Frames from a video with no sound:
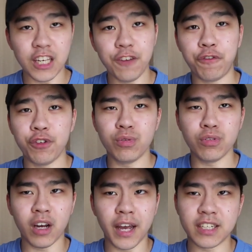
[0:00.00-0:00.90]
If you do
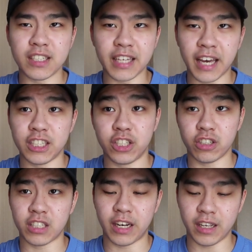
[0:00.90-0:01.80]
not actually catch your
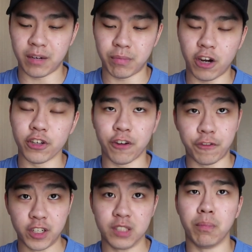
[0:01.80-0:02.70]
shiny Abra on your
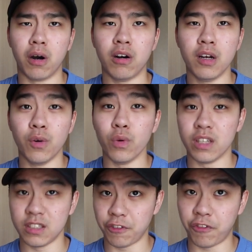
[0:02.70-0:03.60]
first ball,
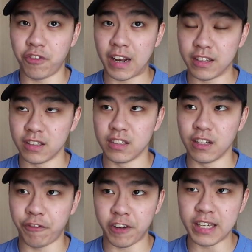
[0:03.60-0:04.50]
does it
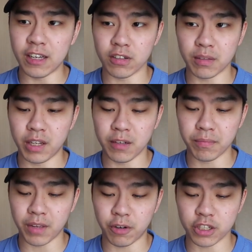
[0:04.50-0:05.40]
flee or something?
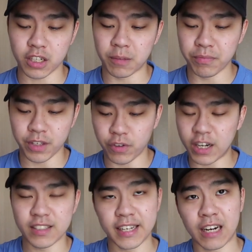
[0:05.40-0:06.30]
I'm not sure. If you
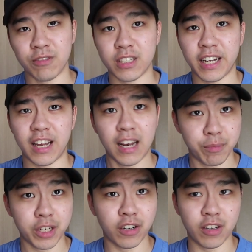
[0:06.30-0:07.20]
guys encounter that,
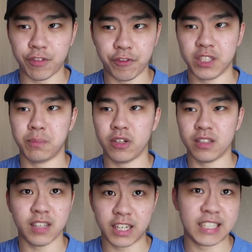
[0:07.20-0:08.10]
let me know if the first ball
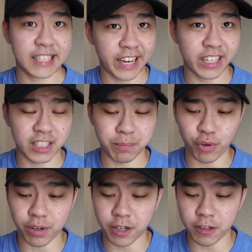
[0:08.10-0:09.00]
doesn't actually catch the
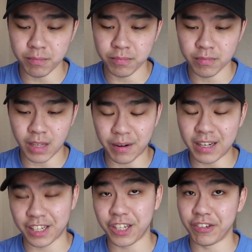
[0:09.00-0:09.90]
Pokemon. I'm
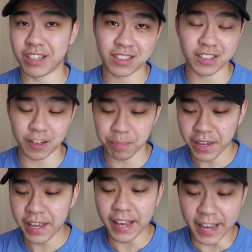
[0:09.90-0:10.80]
kind of curious, you know.
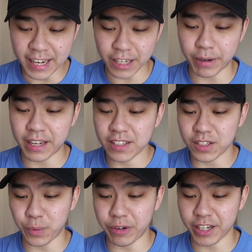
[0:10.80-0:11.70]
Anyway,
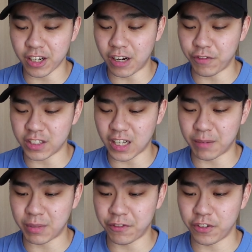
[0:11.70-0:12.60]
so we already caught our first
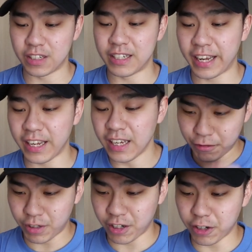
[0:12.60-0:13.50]
Abra for the day.
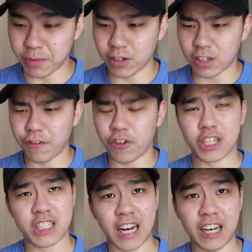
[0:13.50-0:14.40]
We're going to be looking for
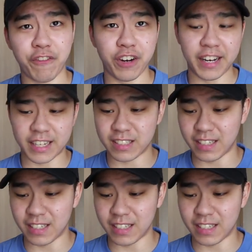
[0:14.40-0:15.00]
a shiny for the next